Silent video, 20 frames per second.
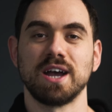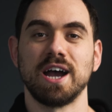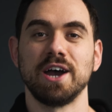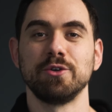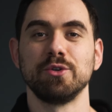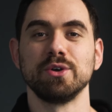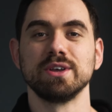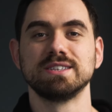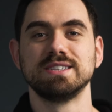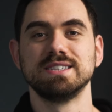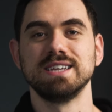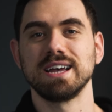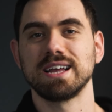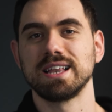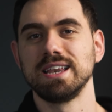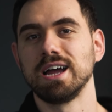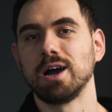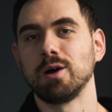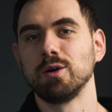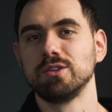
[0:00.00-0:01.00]
I know
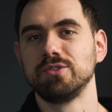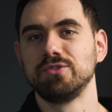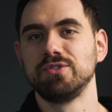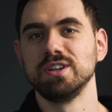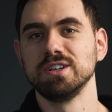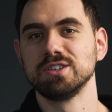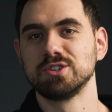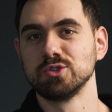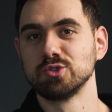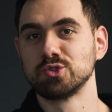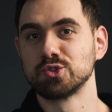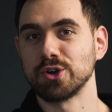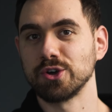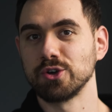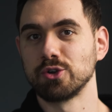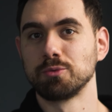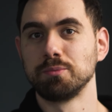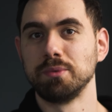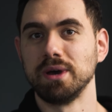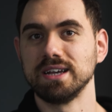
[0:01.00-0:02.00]
exactly how it feels to try
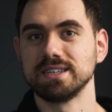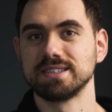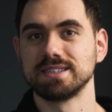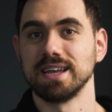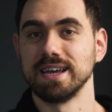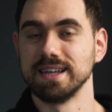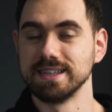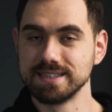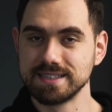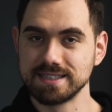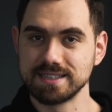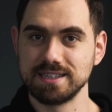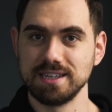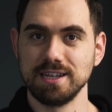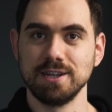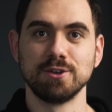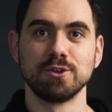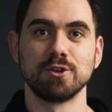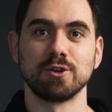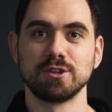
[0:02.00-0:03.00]
your best and
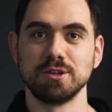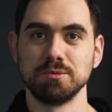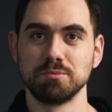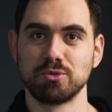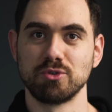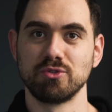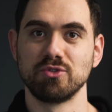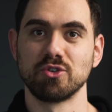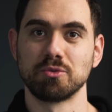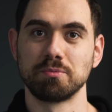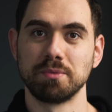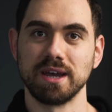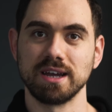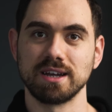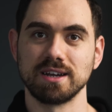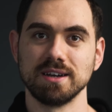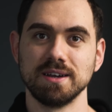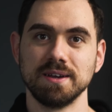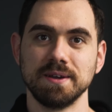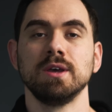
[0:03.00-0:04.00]
still not improve your
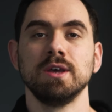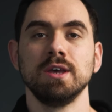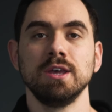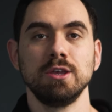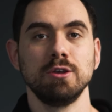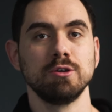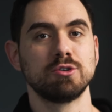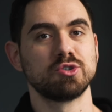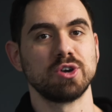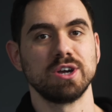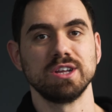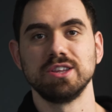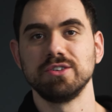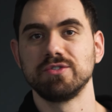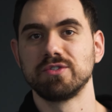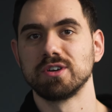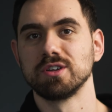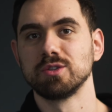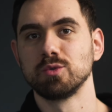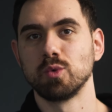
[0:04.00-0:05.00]
back. You try
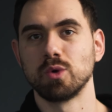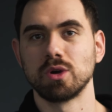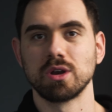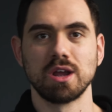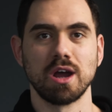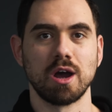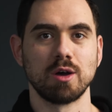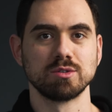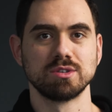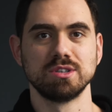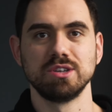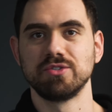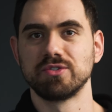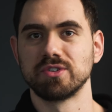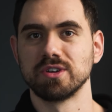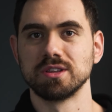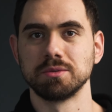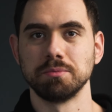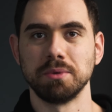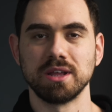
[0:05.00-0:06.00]
different workouts,
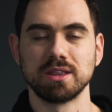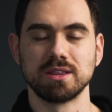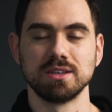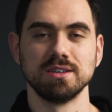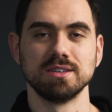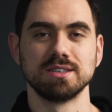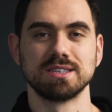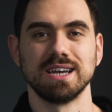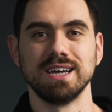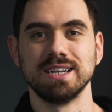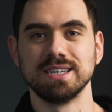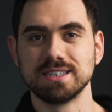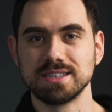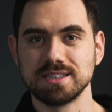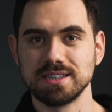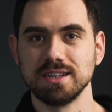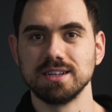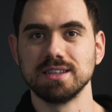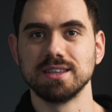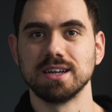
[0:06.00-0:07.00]
different methods, and
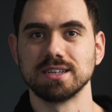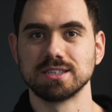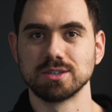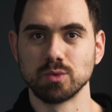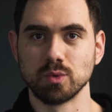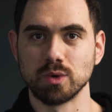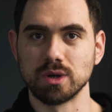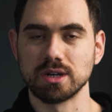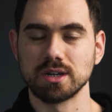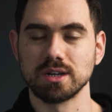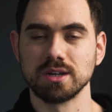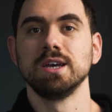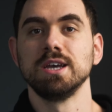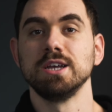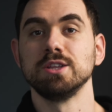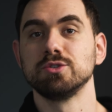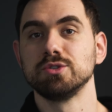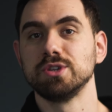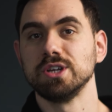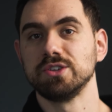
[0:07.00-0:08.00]
still doesn't work.
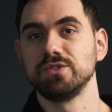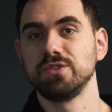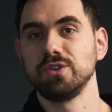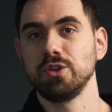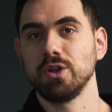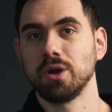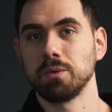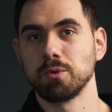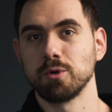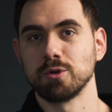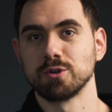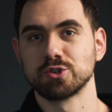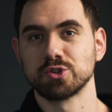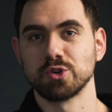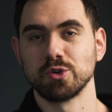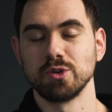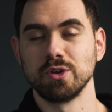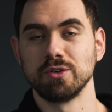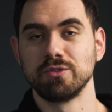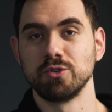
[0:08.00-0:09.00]
In today's video, I'm going to
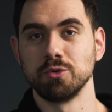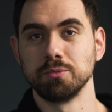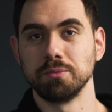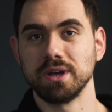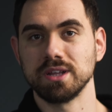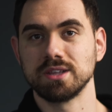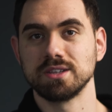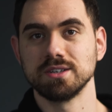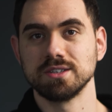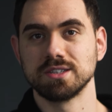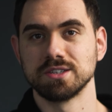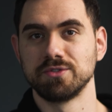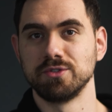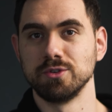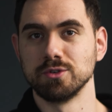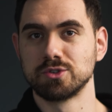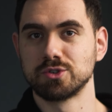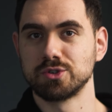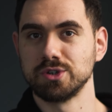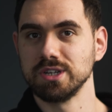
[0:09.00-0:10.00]
show you a few methods, a
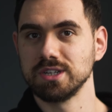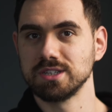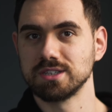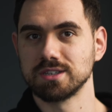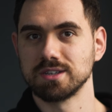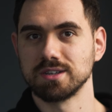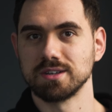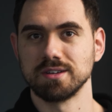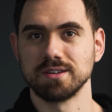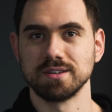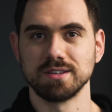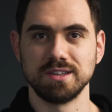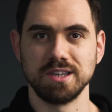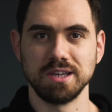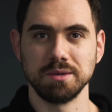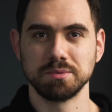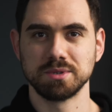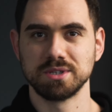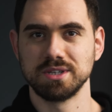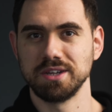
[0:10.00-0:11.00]
few tricks,
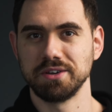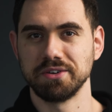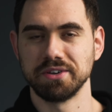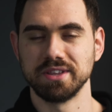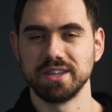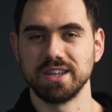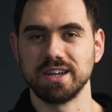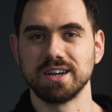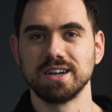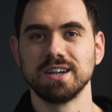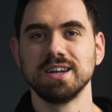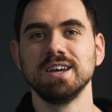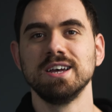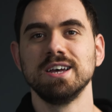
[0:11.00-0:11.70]
tips here and there.